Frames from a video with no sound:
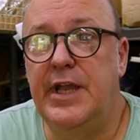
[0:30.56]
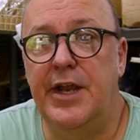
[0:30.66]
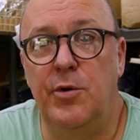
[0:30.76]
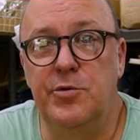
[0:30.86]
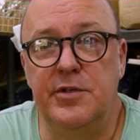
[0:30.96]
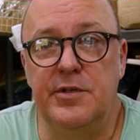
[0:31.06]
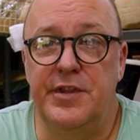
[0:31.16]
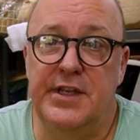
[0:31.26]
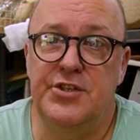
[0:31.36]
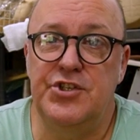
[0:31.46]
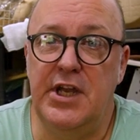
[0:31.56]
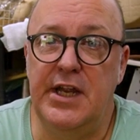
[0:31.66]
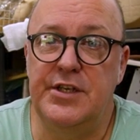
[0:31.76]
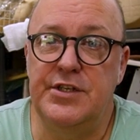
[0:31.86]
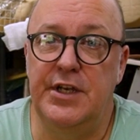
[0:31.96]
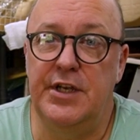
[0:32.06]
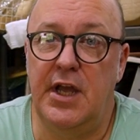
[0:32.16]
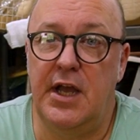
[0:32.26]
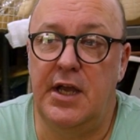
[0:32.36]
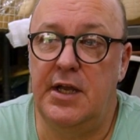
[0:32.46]
get older and things change, and
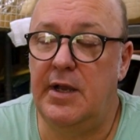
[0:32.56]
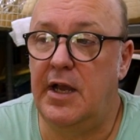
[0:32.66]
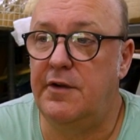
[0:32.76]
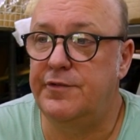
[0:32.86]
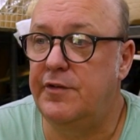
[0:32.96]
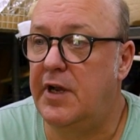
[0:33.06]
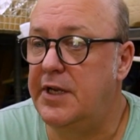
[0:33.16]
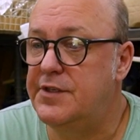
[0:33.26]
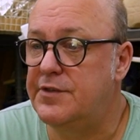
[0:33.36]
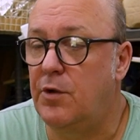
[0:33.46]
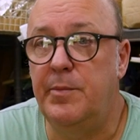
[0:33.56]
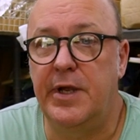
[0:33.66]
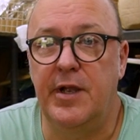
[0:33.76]
after I sold my